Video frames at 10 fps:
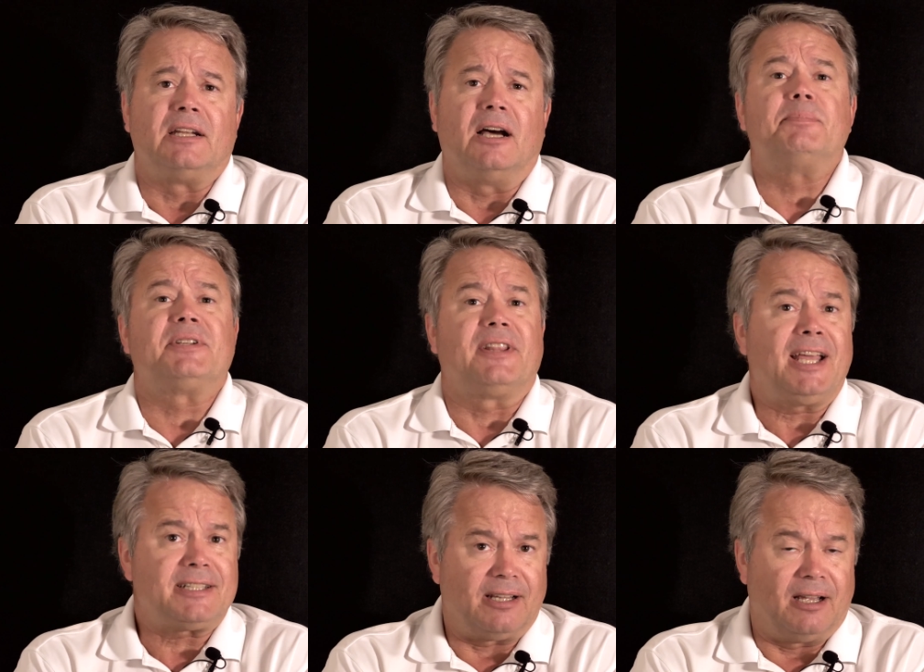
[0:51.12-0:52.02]
Now, up to
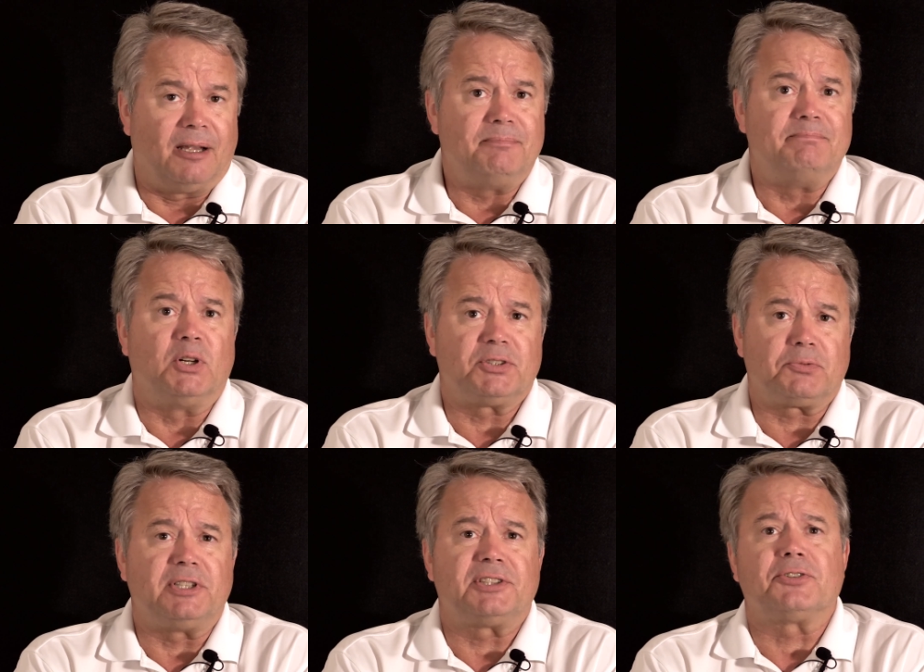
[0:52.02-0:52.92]
that time,
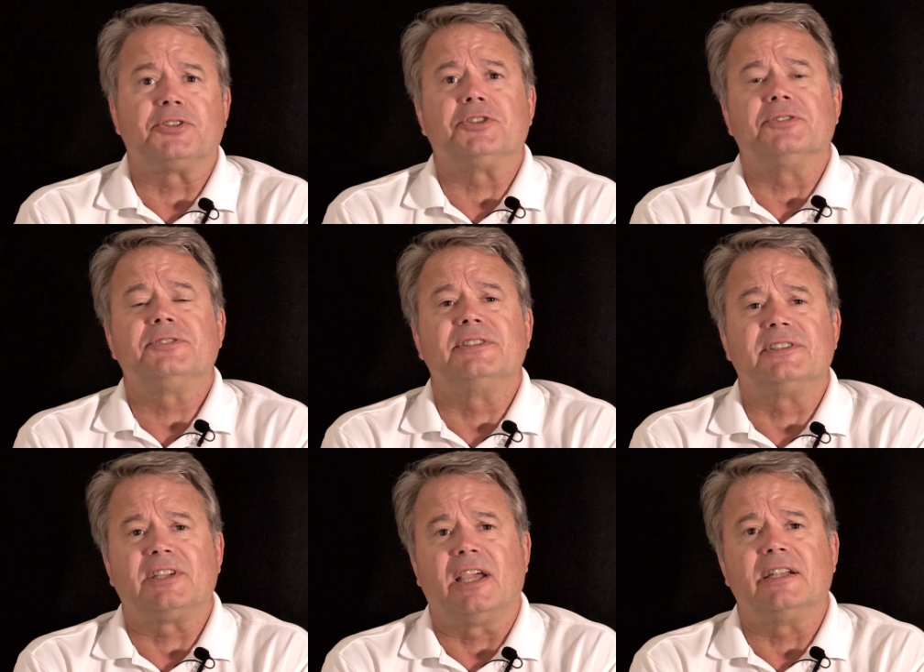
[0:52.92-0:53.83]
most researchers
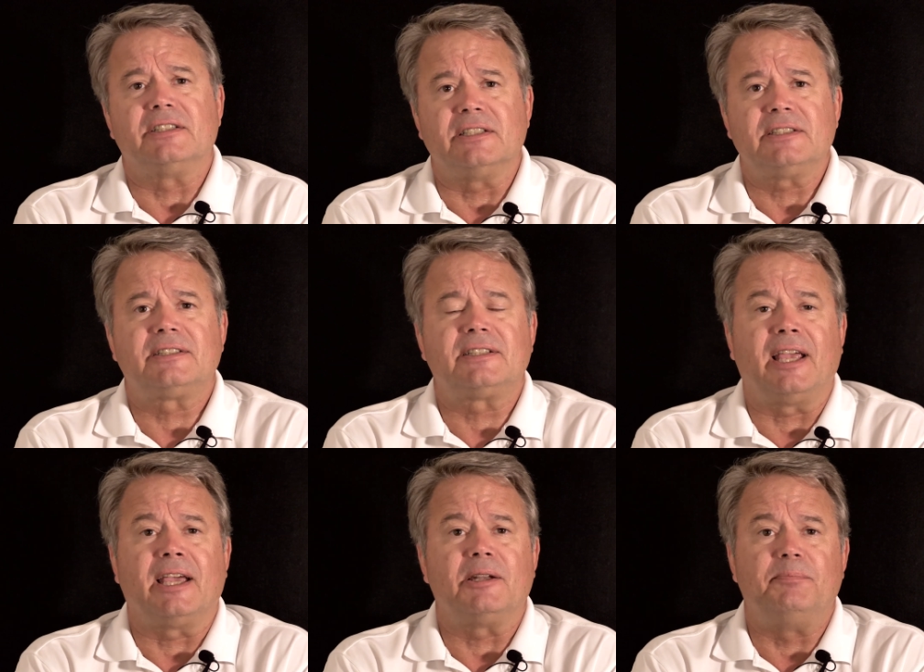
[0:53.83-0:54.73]
and scientists
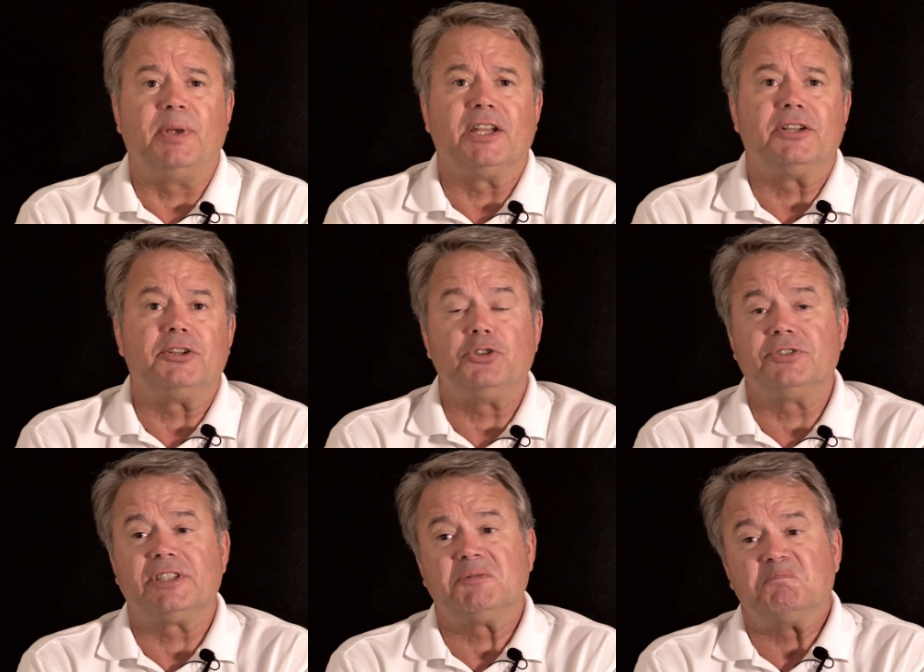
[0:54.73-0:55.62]
had been
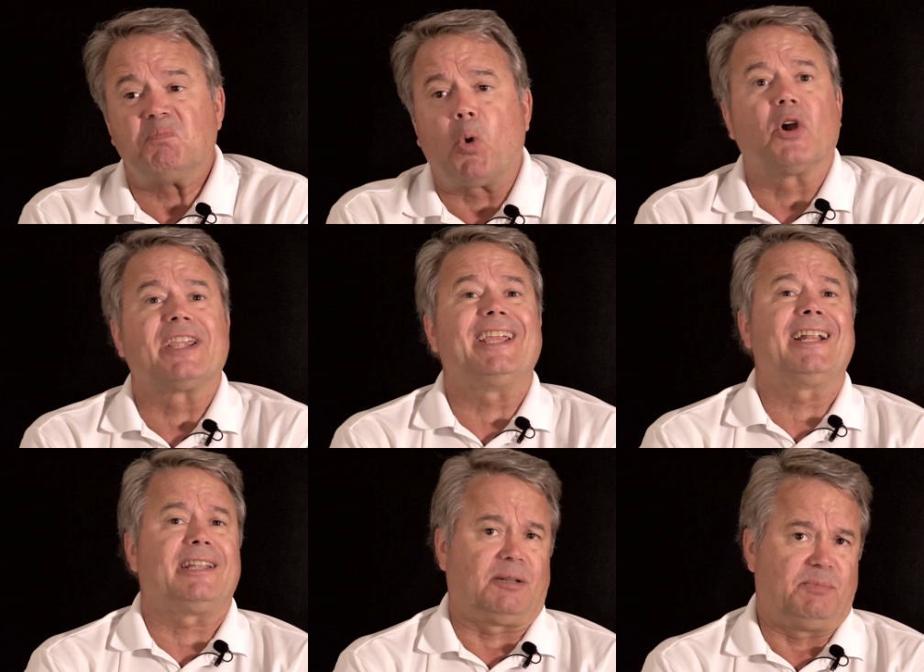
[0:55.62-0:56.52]
using
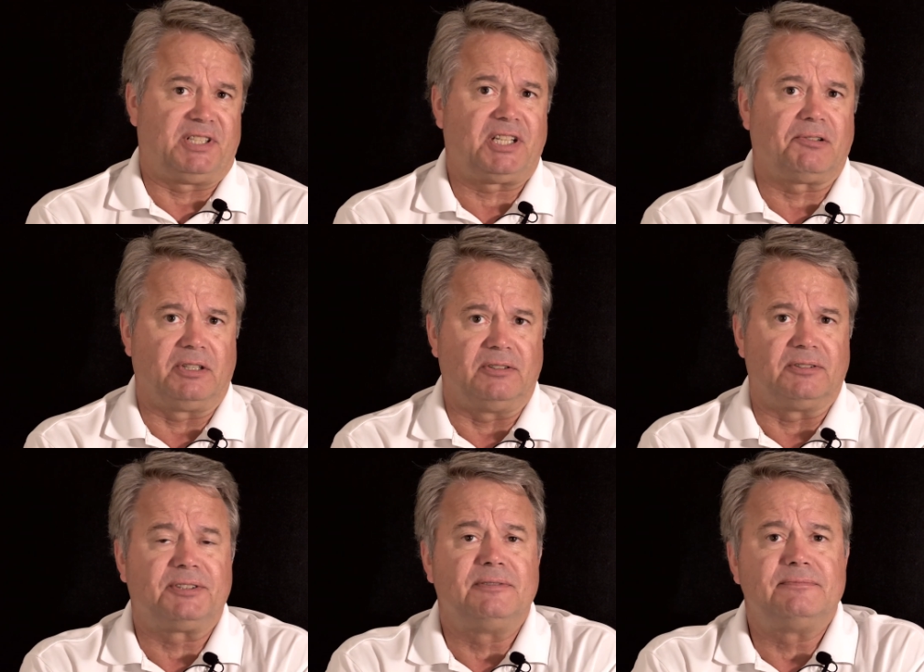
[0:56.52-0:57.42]
organic
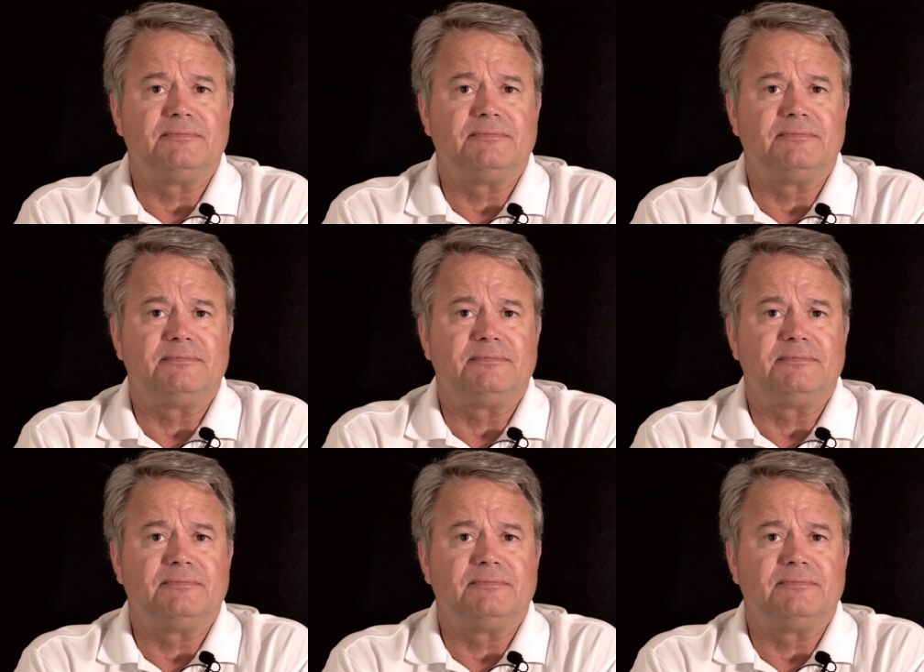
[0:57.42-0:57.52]
materials